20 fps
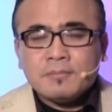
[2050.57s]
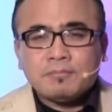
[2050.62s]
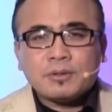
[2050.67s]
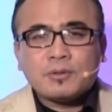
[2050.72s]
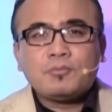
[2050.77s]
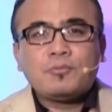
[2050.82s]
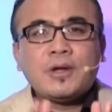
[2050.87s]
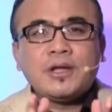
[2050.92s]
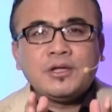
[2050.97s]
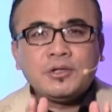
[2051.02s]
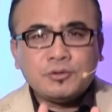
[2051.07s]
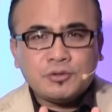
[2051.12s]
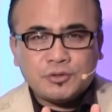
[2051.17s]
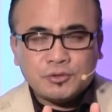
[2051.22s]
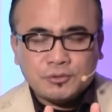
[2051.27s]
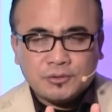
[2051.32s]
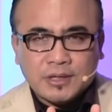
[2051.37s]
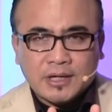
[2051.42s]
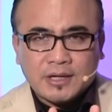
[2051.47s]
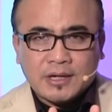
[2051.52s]
but when you
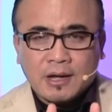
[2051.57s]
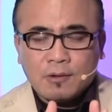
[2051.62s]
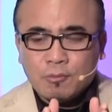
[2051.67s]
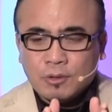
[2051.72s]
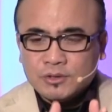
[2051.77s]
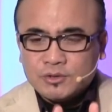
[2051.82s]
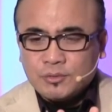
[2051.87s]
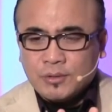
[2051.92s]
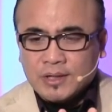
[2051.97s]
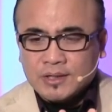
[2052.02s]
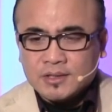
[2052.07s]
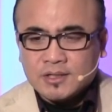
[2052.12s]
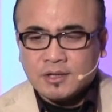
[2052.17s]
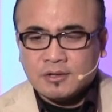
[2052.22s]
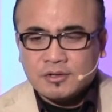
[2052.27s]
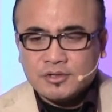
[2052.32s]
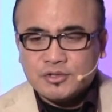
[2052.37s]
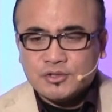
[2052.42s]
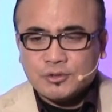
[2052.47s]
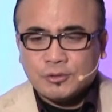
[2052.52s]
do that, I want to
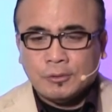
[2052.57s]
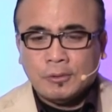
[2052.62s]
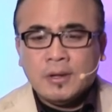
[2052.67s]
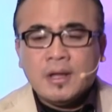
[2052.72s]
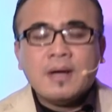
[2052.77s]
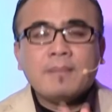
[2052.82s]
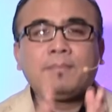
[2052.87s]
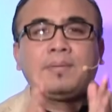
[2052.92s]
encourage you,